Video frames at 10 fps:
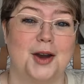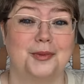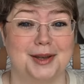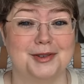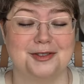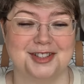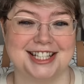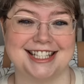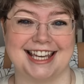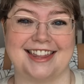And we moved in
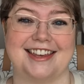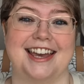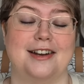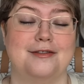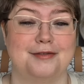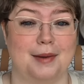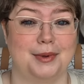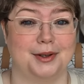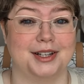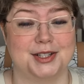together in
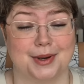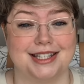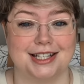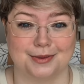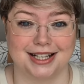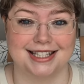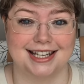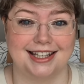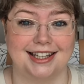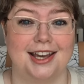February
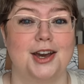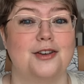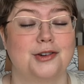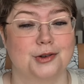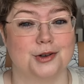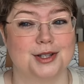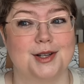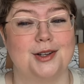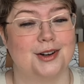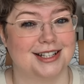2020. Of course,
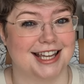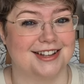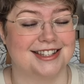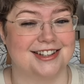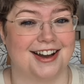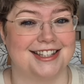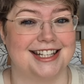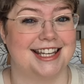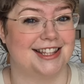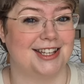lockdown started
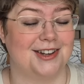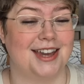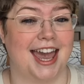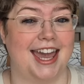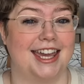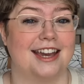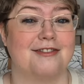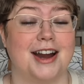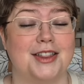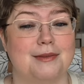in the UK
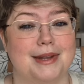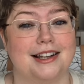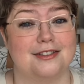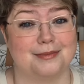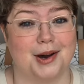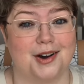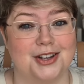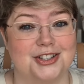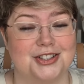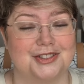around the middle of
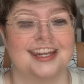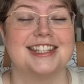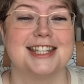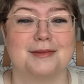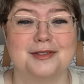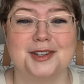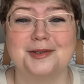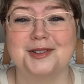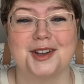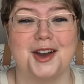March. some of you
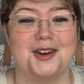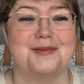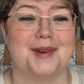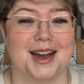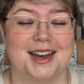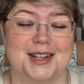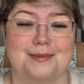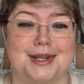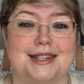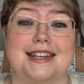will know my
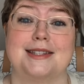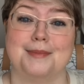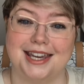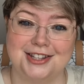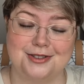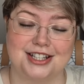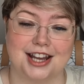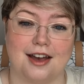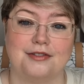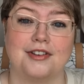husband is a pastry
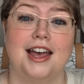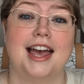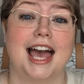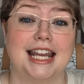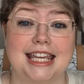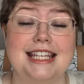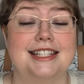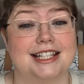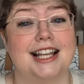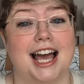chef, and he
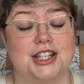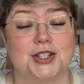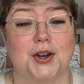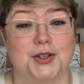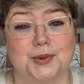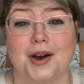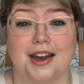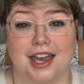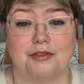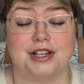still had to go to
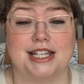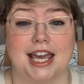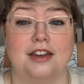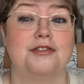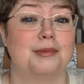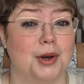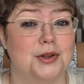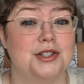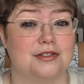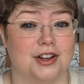work every day for
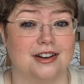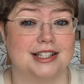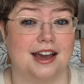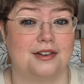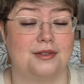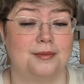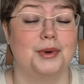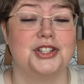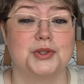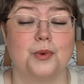most of lockdown,
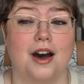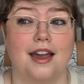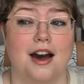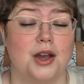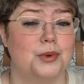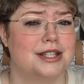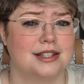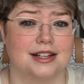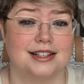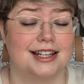which is why I was
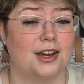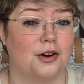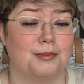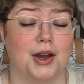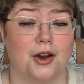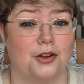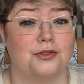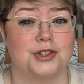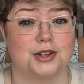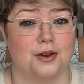suddenly on my own
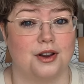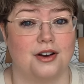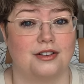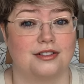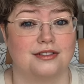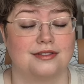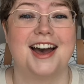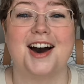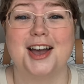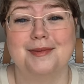for so long.
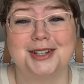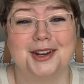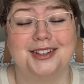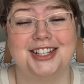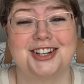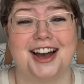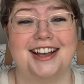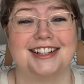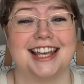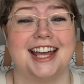I am an only
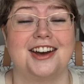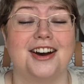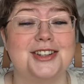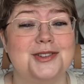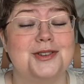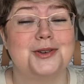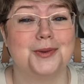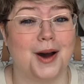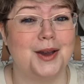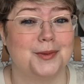child and I do
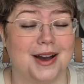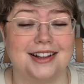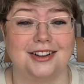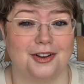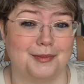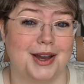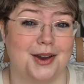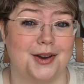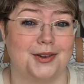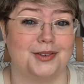quite well on
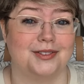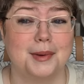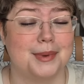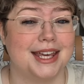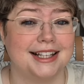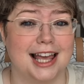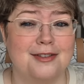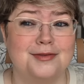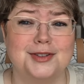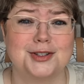my own, but being
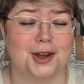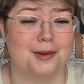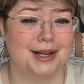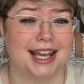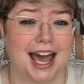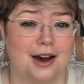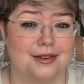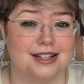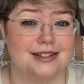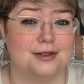left for so many
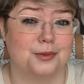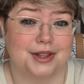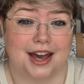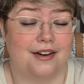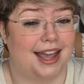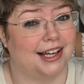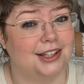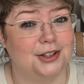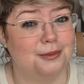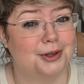hours without any
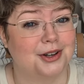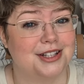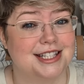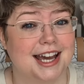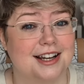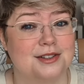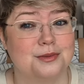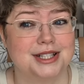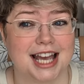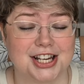human contact
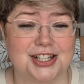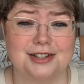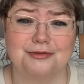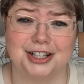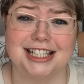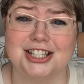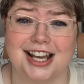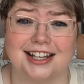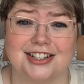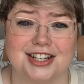was actually really
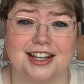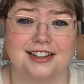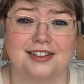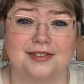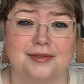challenging.